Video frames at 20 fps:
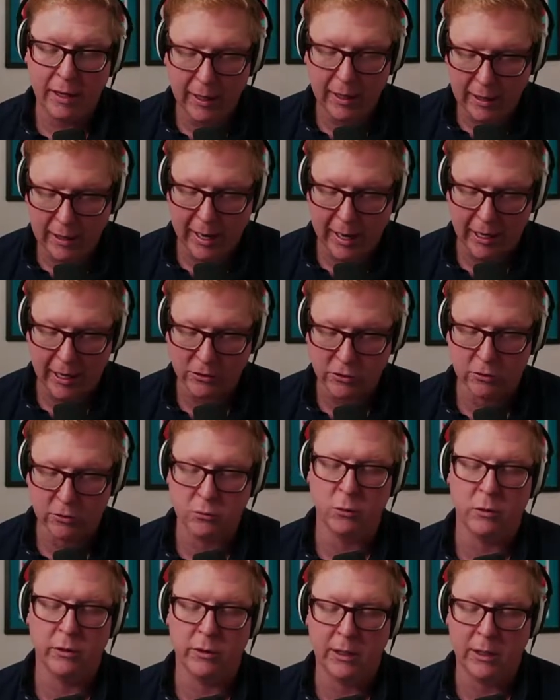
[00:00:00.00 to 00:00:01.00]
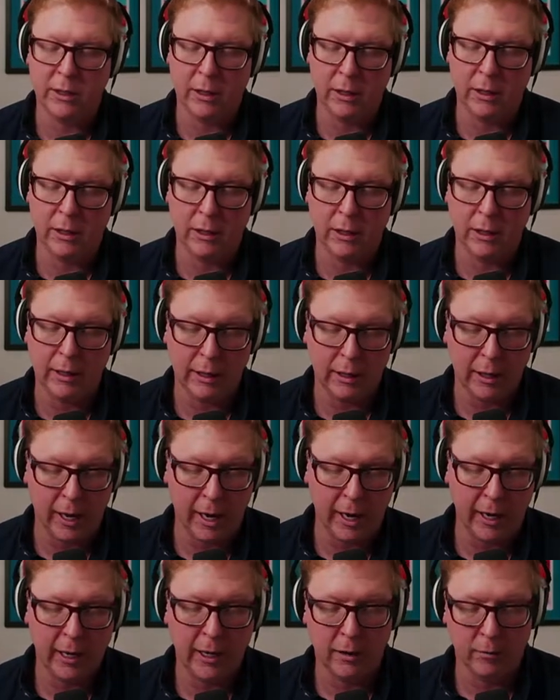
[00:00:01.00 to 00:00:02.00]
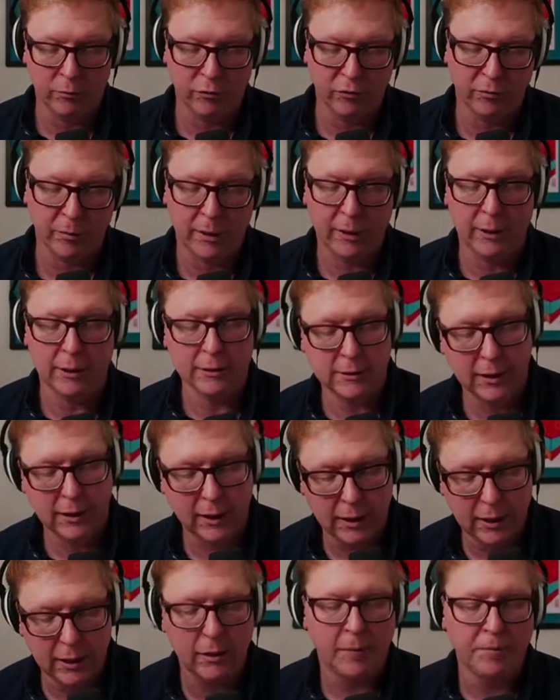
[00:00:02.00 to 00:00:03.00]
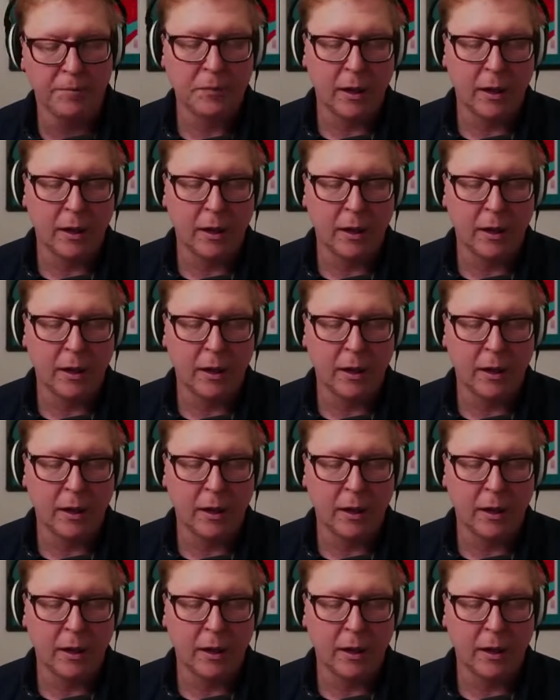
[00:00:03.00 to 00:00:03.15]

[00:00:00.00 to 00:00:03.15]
any action toward DE and I improvement is needed.